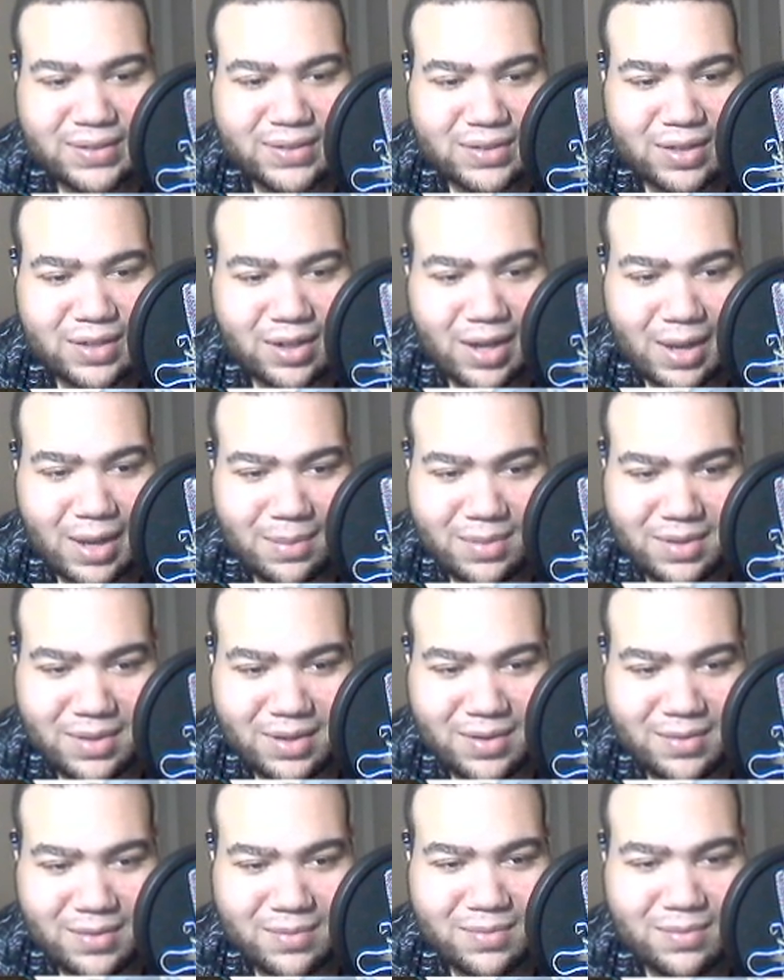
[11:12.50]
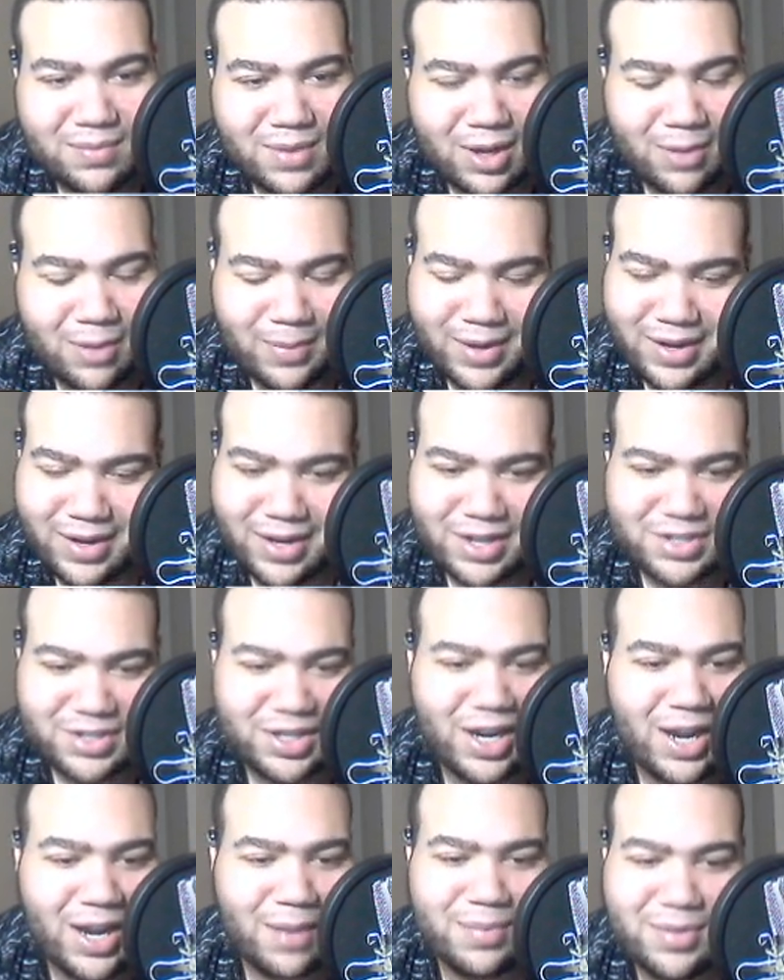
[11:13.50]
Obstagoon. Oh my gosh,
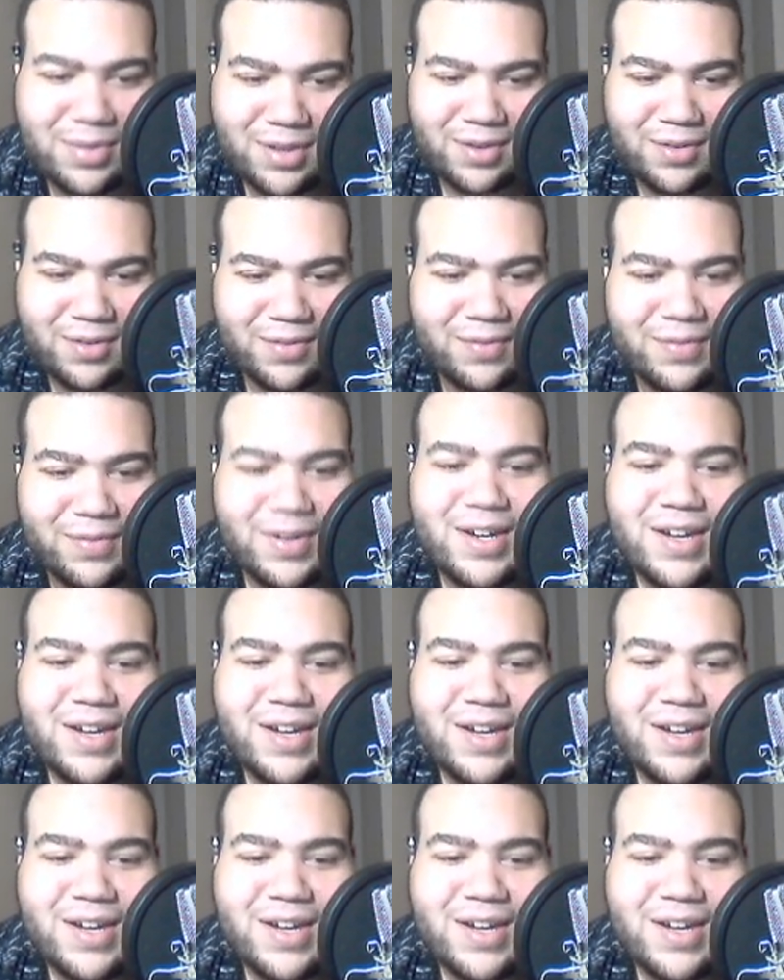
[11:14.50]
Obstagoon.